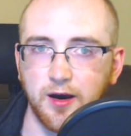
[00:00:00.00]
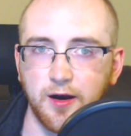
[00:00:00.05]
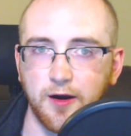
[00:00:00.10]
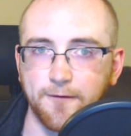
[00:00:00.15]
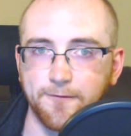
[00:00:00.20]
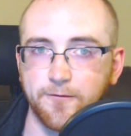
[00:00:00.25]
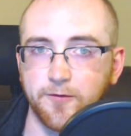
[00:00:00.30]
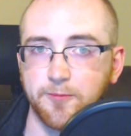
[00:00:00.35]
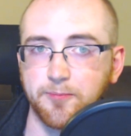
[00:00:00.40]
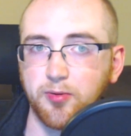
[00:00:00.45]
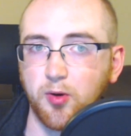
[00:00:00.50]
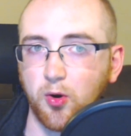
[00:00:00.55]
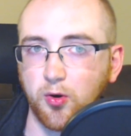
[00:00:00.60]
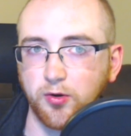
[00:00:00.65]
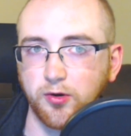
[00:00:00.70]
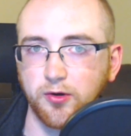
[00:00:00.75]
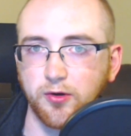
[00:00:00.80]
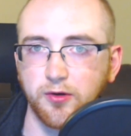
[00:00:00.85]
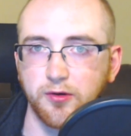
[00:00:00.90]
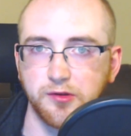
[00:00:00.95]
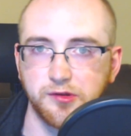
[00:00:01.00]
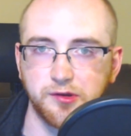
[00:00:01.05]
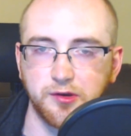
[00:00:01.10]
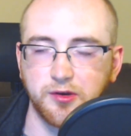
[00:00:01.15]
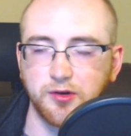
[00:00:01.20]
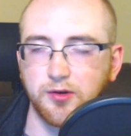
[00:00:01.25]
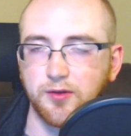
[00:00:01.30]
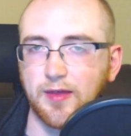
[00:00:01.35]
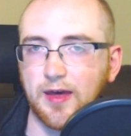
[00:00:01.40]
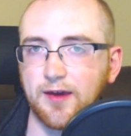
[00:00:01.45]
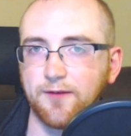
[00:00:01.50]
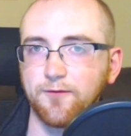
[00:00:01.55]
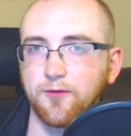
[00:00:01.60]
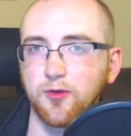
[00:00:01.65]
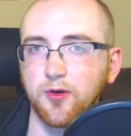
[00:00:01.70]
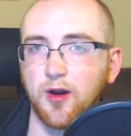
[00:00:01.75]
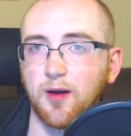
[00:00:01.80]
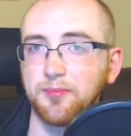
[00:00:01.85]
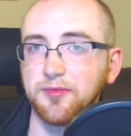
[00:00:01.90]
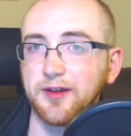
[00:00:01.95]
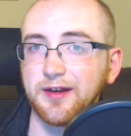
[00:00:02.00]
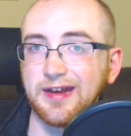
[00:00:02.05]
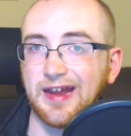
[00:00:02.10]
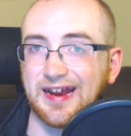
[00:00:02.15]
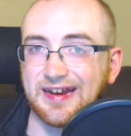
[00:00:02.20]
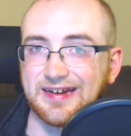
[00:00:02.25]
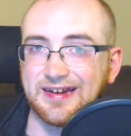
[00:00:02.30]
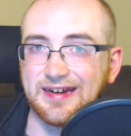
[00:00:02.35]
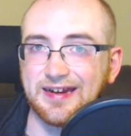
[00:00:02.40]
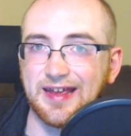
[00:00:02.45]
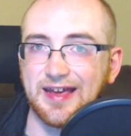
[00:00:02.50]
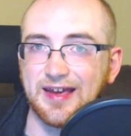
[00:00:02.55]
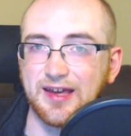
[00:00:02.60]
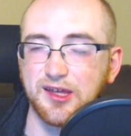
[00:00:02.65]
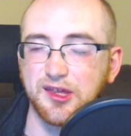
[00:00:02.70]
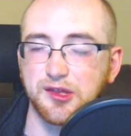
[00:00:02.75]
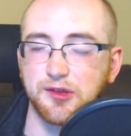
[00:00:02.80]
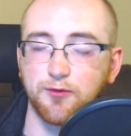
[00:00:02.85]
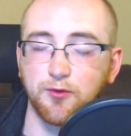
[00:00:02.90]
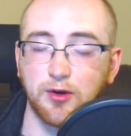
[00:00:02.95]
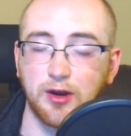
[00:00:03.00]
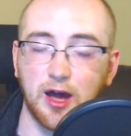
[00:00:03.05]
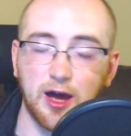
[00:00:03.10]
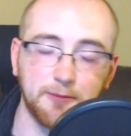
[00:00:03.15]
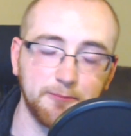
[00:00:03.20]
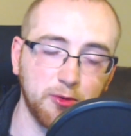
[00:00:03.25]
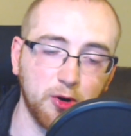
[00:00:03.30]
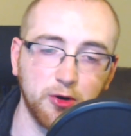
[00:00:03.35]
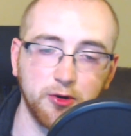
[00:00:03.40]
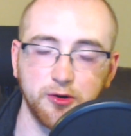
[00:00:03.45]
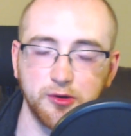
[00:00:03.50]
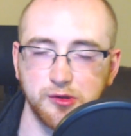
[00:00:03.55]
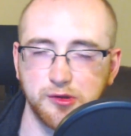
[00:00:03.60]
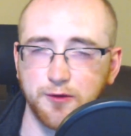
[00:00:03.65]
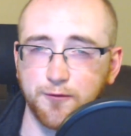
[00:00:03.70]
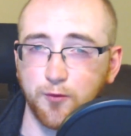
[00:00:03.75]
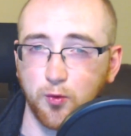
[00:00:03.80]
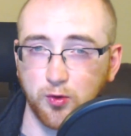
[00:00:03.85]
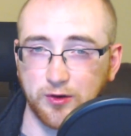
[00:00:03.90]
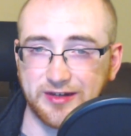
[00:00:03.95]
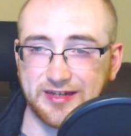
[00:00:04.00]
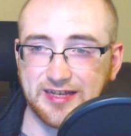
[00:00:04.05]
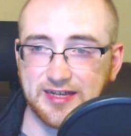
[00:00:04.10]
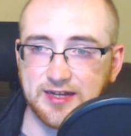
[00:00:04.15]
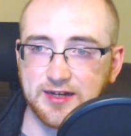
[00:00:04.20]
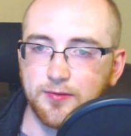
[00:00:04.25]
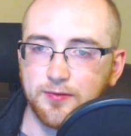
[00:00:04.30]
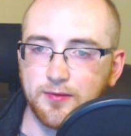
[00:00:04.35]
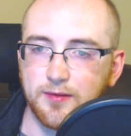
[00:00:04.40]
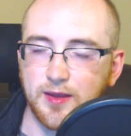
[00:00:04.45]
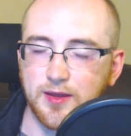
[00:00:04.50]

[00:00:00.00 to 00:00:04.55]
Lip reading: For partners, you can do that for up to 90 days, for non-partners 14.